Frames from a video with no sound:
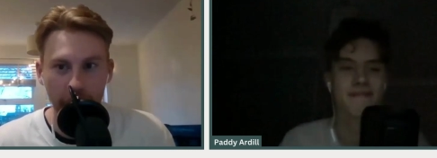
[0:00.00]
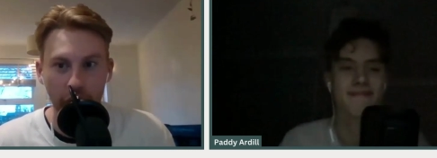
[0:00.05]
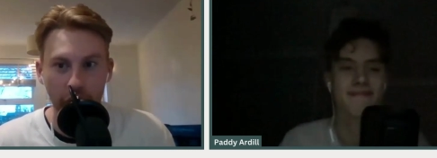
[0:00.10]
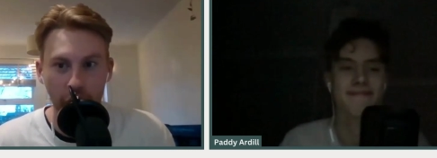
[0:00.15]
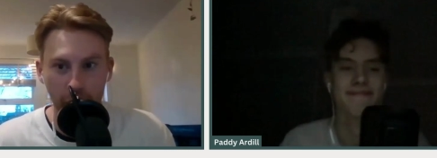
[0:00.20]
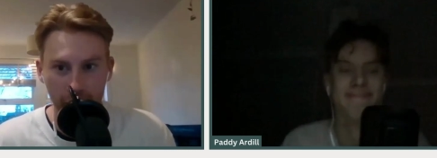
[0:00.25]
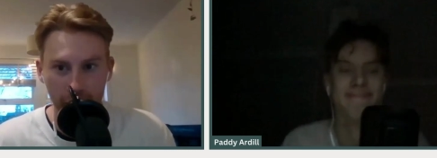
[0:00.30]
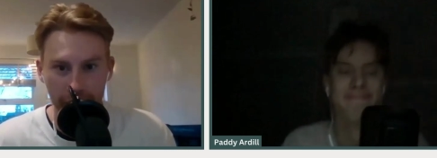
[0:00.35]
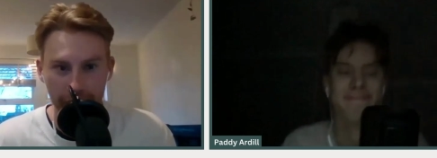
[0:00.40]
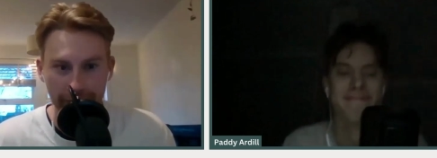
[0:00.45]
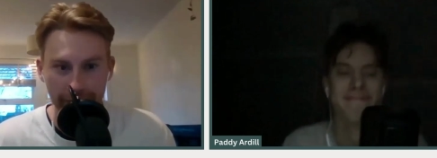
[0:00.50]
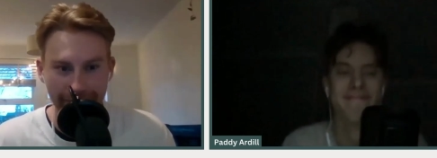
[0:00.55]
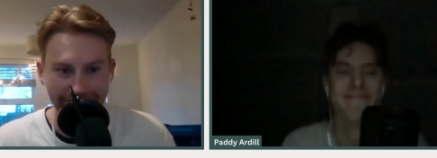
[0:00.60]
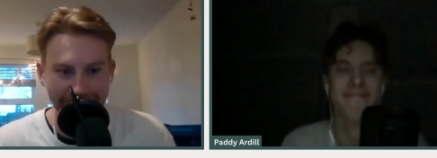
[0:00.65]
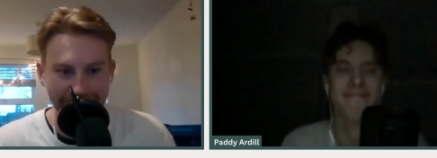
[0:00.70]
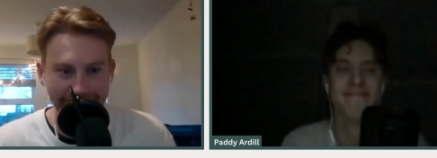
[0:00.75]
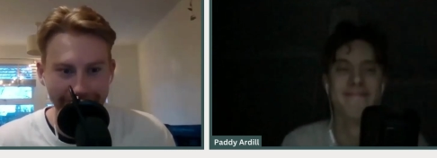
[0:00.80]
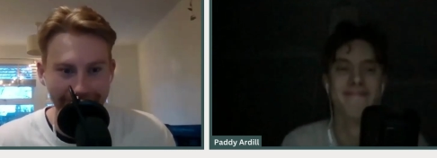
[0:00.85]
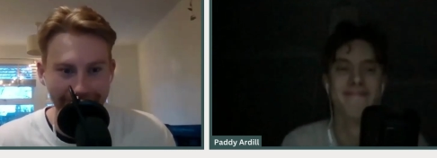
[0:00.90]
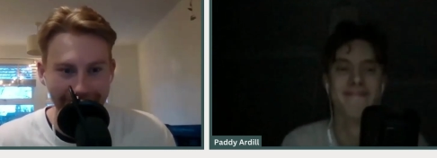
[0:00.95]
Speaker 1: Colin.
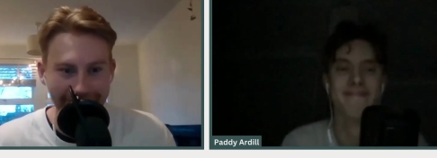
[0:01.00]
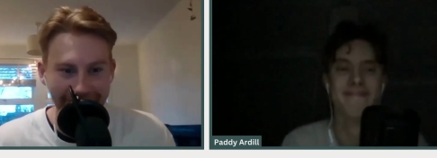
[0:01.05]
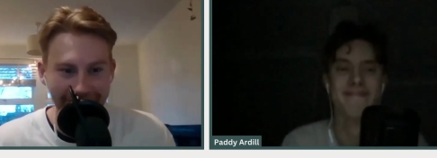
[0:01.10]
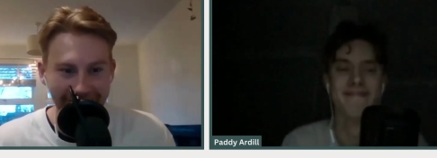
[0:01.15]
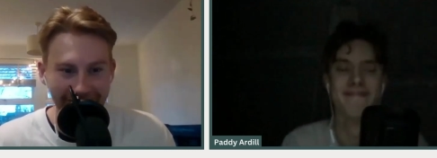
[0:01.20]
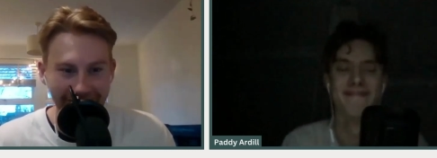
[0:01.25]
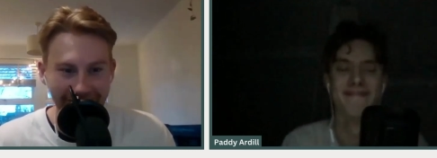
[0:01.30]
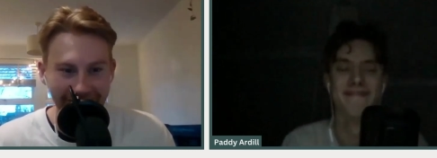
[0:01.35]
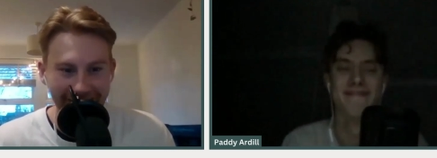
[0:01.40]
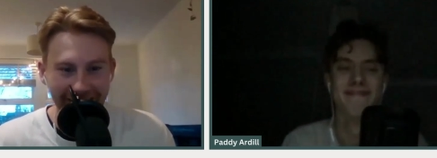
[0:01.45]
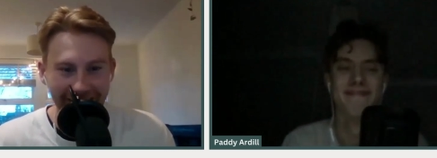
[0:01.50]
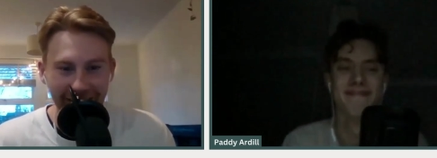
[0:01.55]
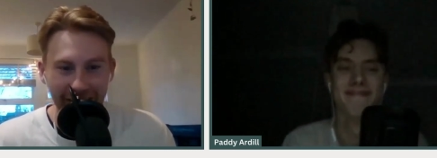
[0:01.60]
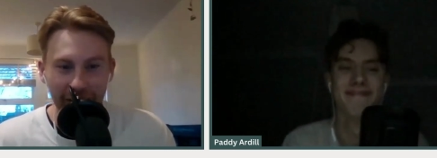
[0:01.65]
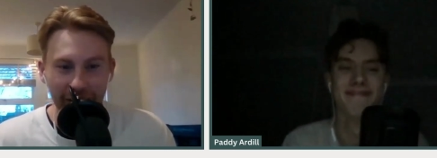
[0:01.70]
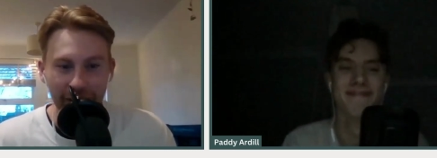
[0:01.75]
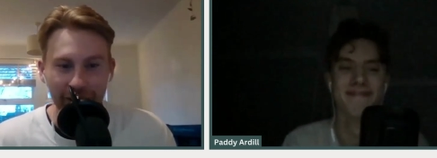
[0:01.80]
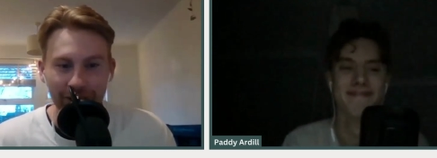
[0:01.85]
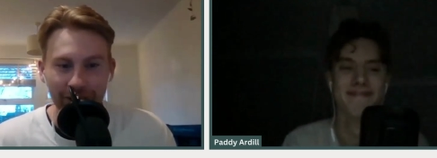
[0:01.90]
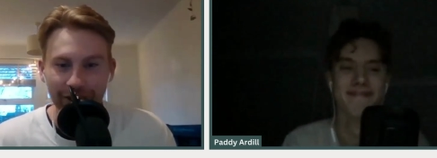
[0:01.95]

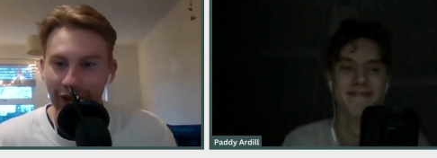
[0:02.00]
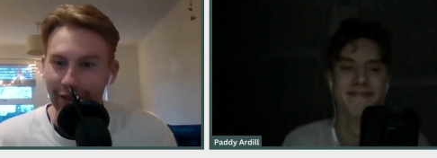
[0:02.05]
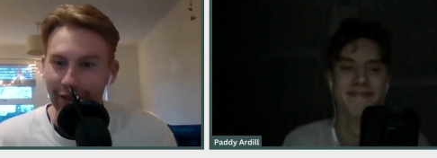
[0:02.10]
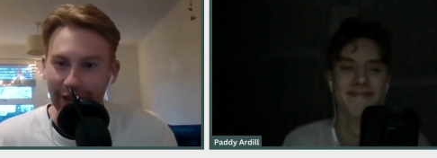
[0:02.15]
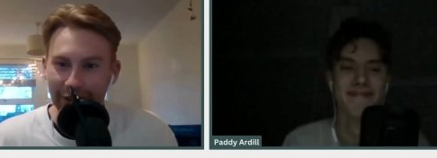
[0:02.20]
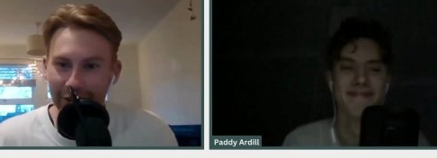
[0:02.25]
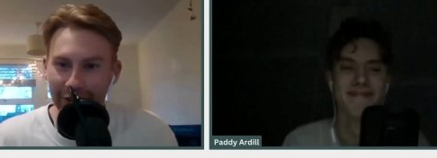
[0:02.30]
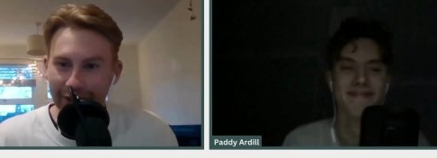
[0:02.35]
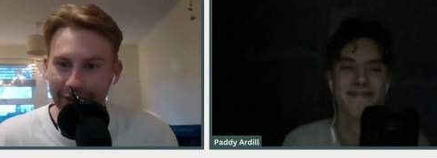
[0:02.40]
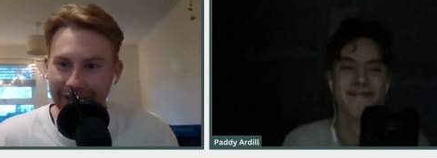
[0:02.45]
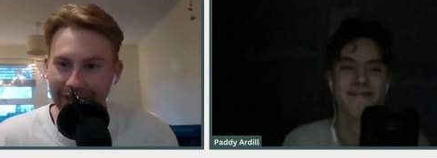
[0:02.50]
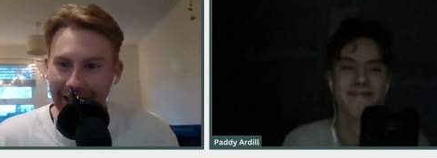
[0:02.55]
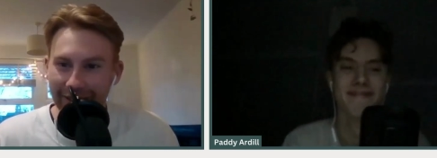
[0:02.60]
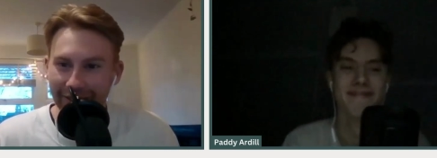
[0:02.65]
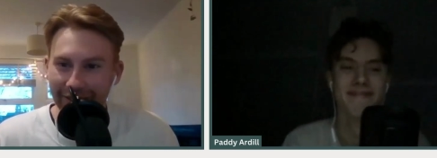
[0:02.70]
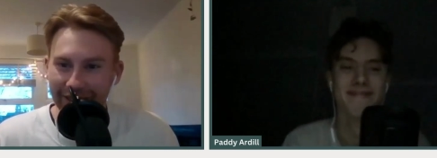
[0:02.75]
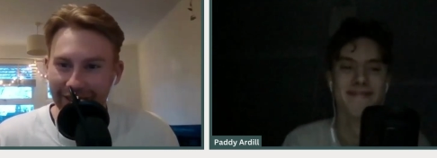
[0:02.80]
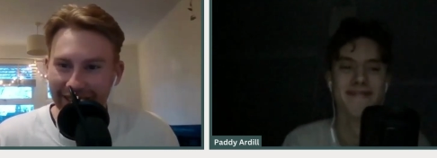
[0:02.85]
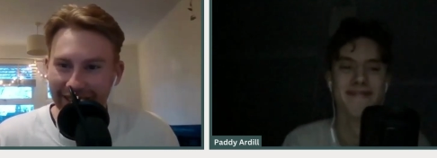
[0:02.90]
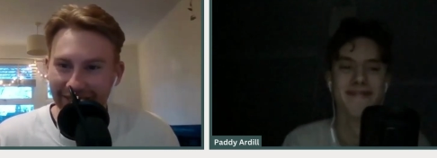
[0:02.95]
Don't they do the
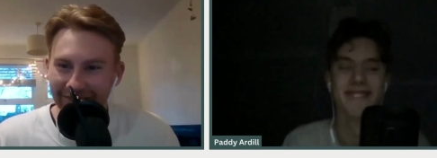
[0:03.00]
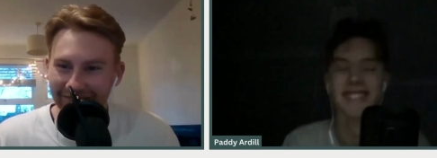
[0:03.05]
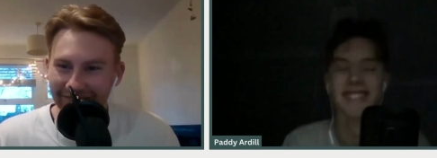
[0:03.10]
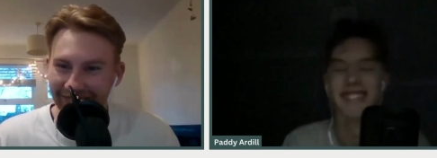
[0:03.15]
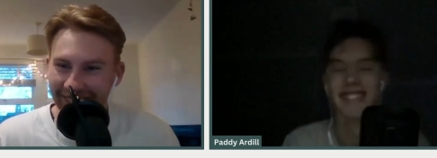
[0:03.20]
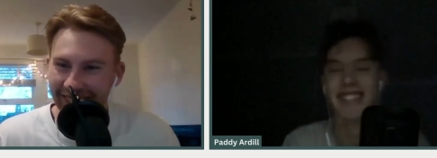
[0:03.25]
same thing?